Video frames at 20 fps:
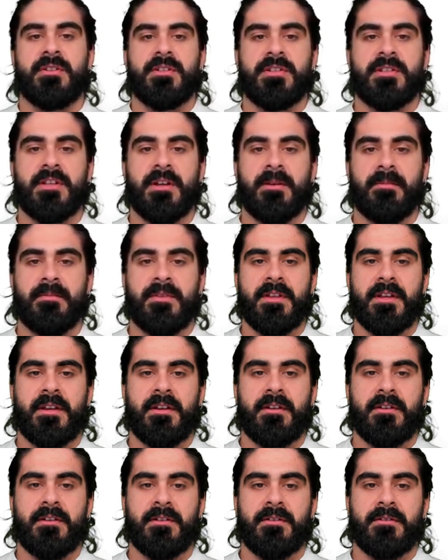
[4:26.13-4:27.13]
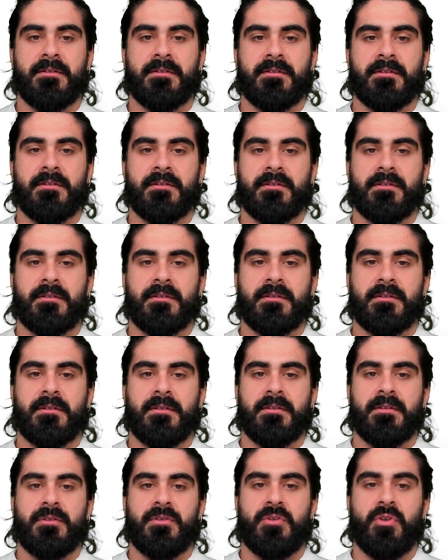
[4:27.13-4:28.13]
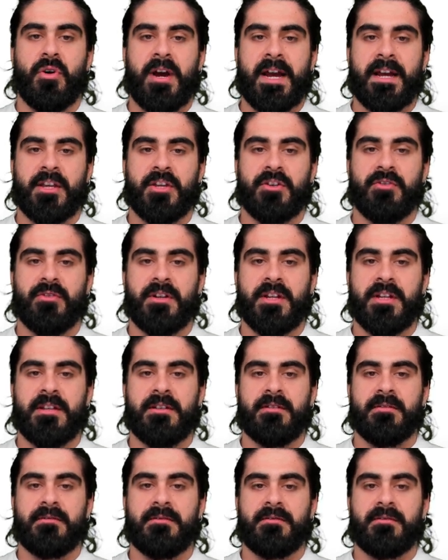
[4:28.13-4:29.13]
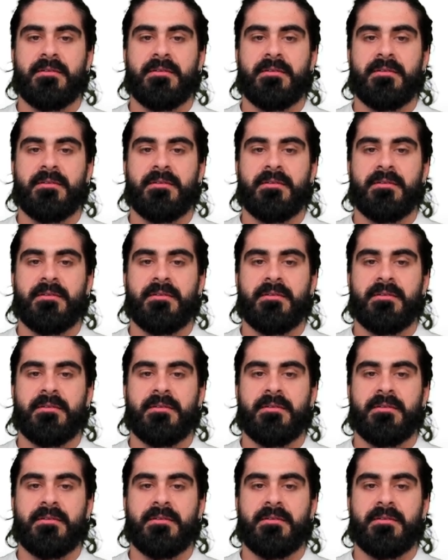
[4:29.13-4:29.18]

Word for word: something not accurately.